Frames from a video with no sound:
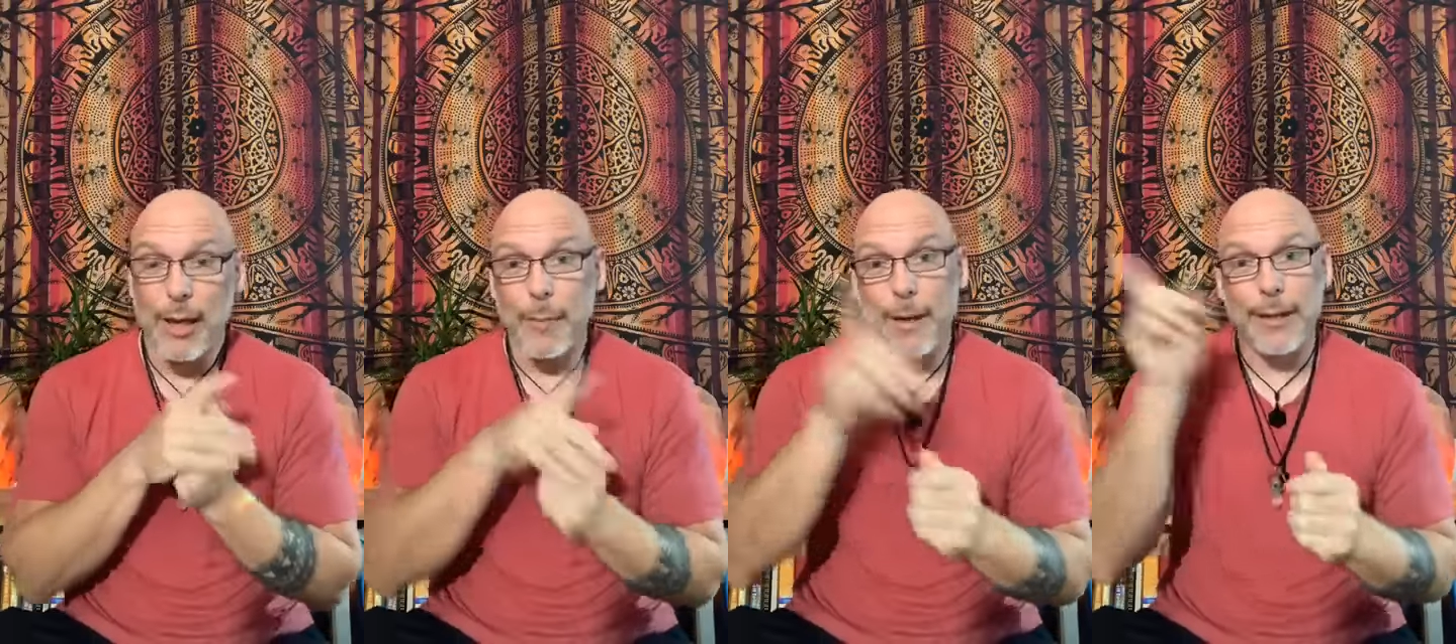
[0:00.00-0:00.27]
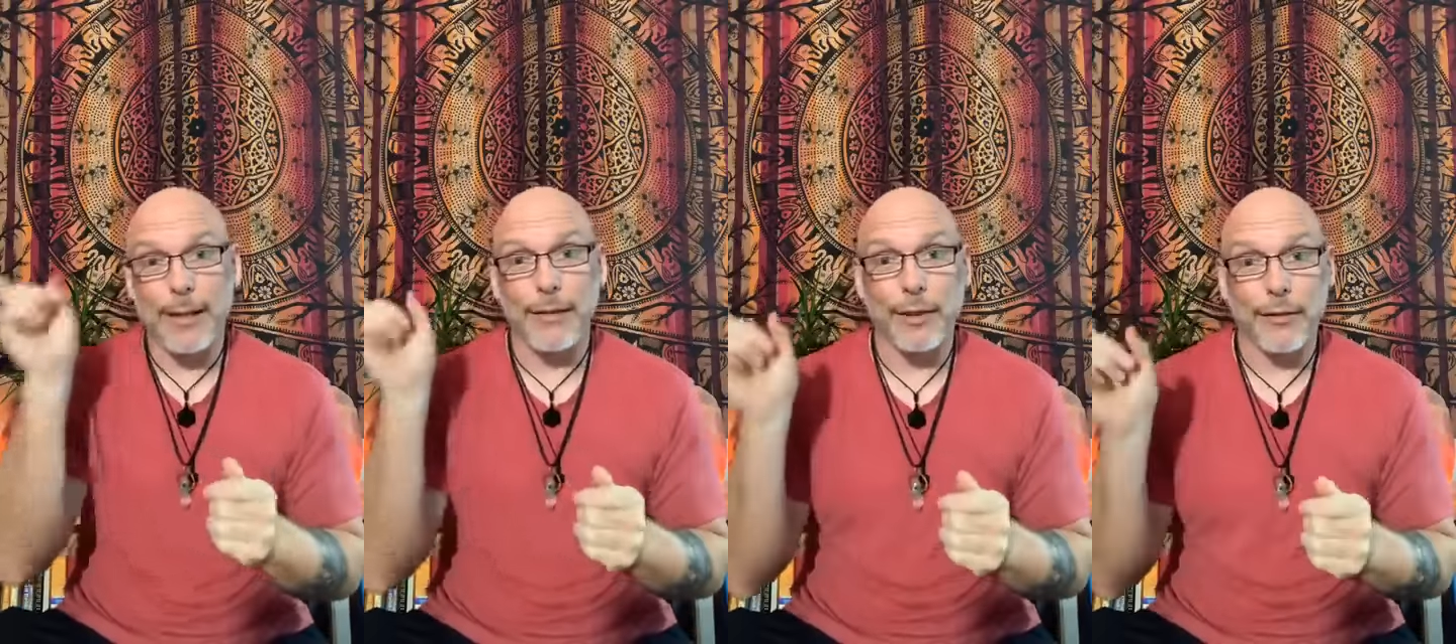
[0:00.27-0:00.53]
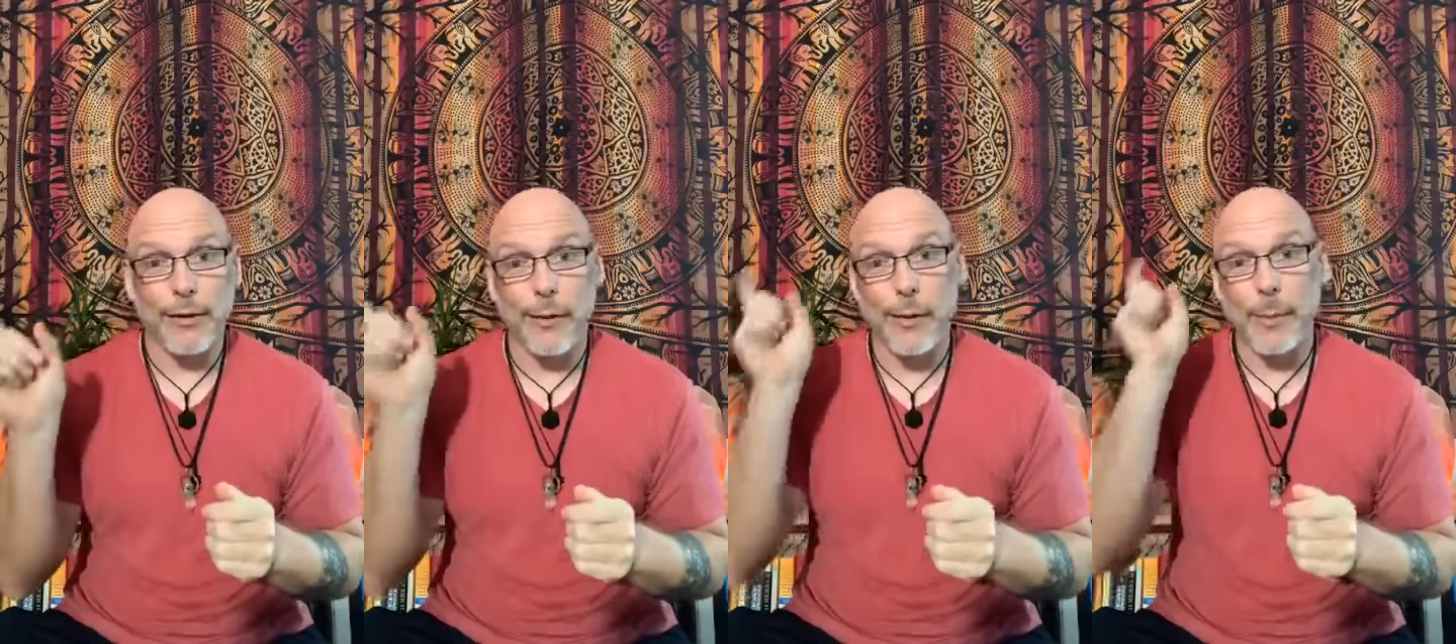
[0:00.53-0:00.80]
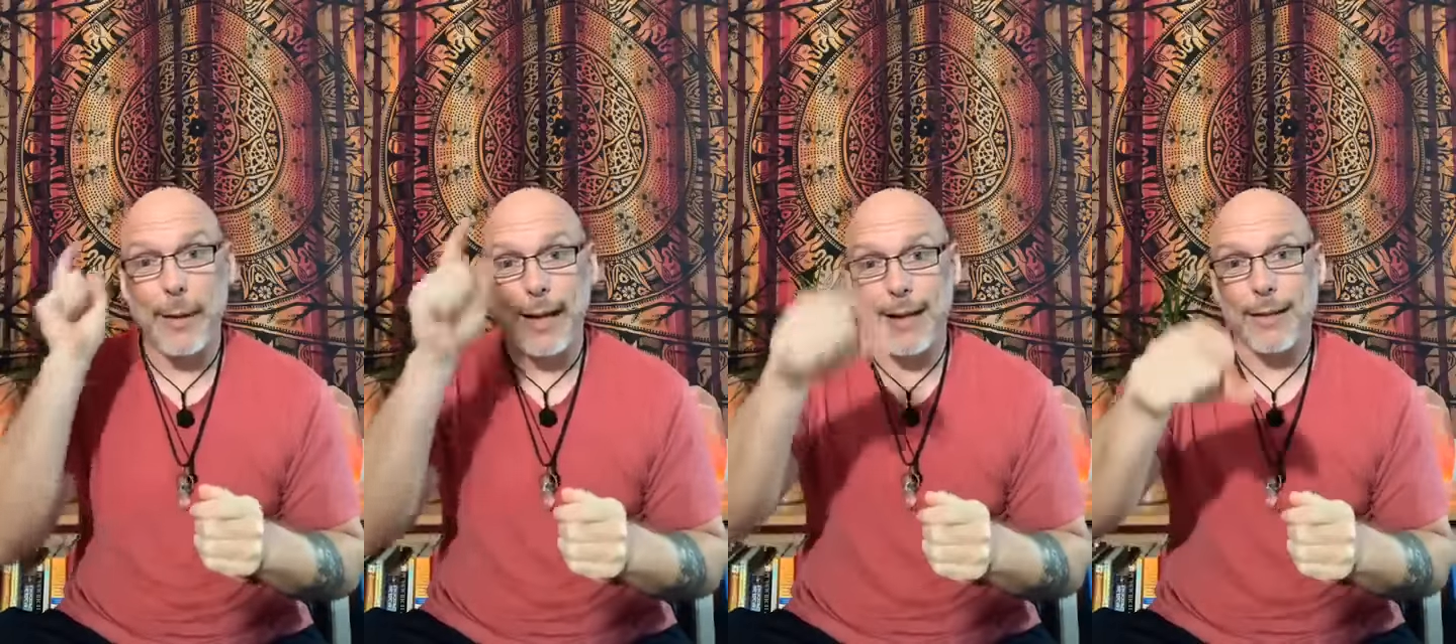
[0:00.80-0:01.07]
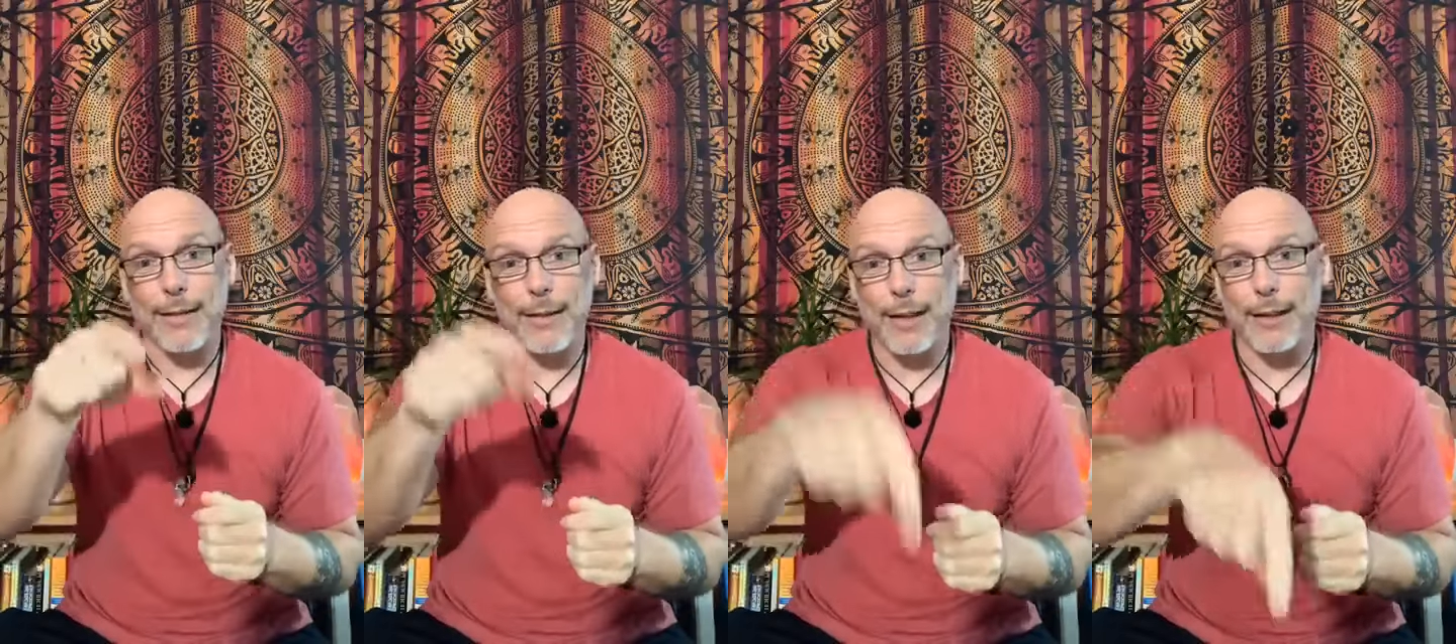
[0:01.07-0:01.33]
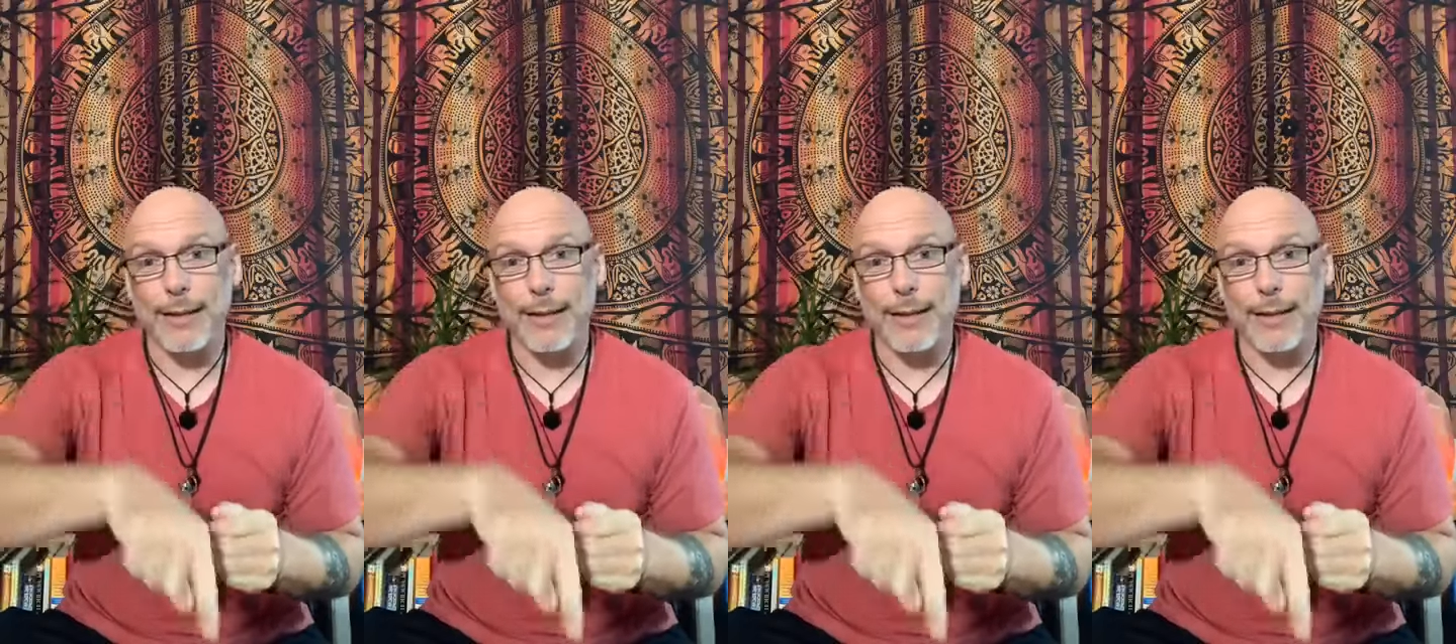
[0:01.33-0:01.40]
about living from the past.